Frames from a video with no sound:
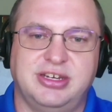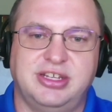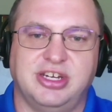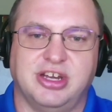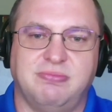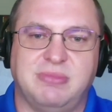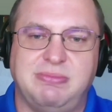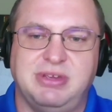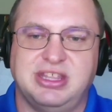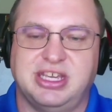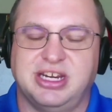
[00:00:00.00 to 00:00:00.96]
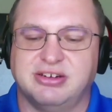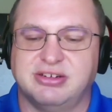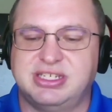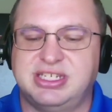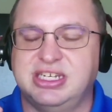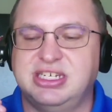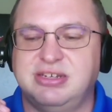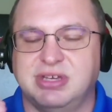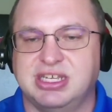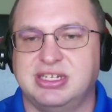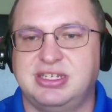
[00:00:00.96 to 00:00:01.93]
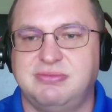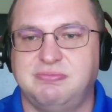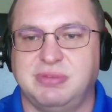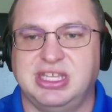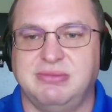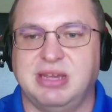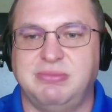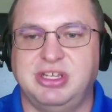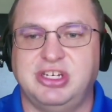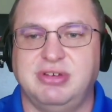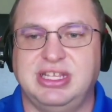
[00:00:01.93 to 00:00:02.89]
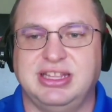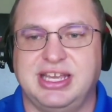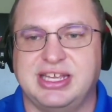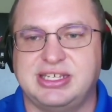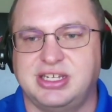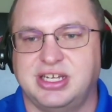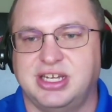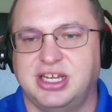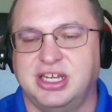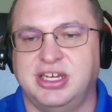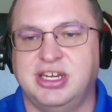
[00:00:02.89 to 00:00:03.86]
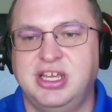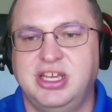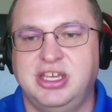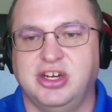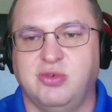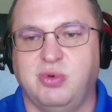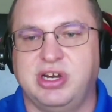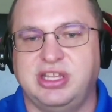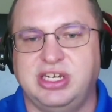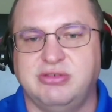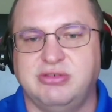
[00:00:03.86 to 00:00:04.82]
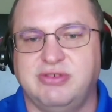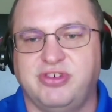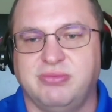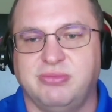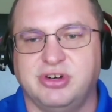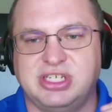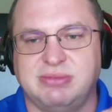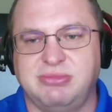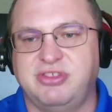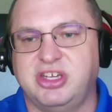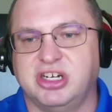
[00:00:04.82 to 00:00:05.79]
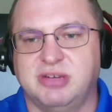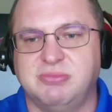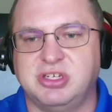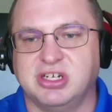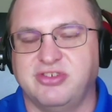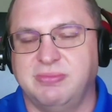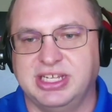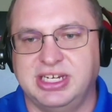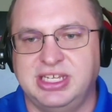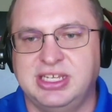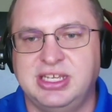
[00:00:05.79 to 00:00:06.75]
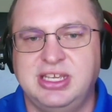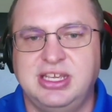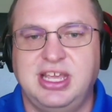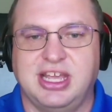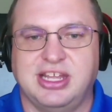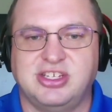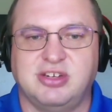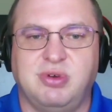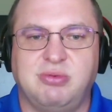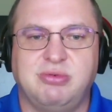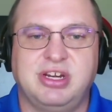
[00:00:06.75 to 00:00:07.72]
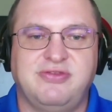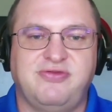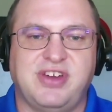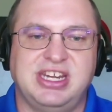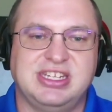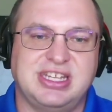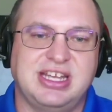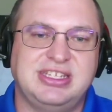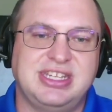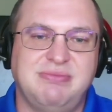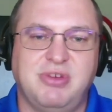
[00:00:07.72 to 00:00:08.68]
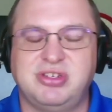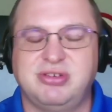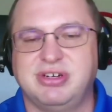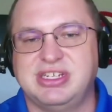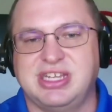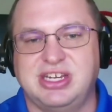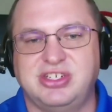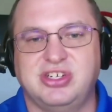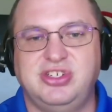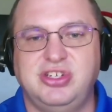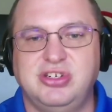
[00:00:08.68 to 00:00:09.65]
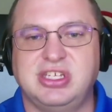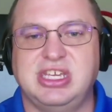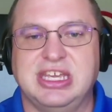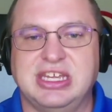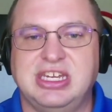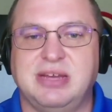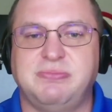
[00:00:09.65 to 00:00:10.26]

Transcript: you know, maybe their sentiment, but they might be doing less on, you know, what are they doing for more some of their observability. And so what we're going to find is I'd say most organizations organizations usually end up